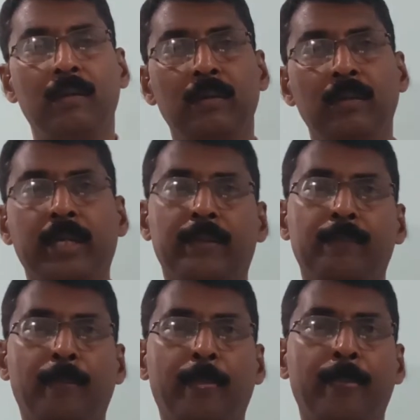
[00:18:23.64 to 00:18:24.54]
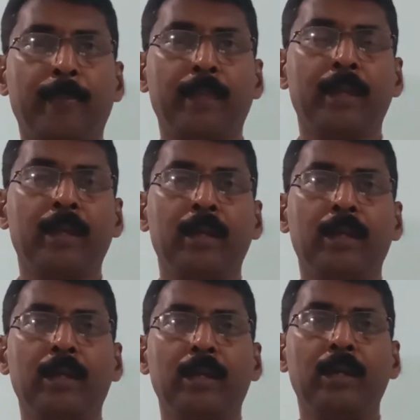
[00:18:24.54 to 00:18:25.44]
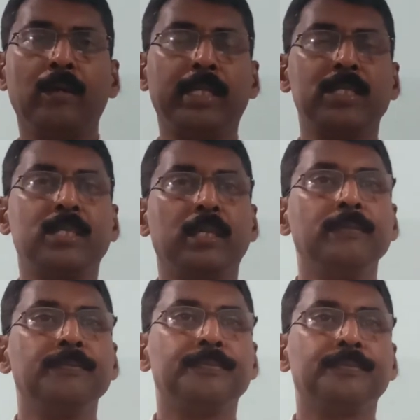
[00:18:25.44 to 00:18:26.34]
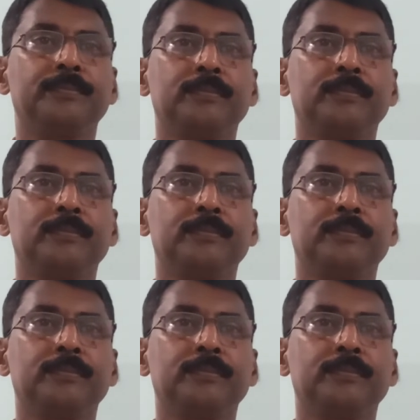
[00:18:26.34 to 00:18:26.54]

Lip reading: Okay. Now let us see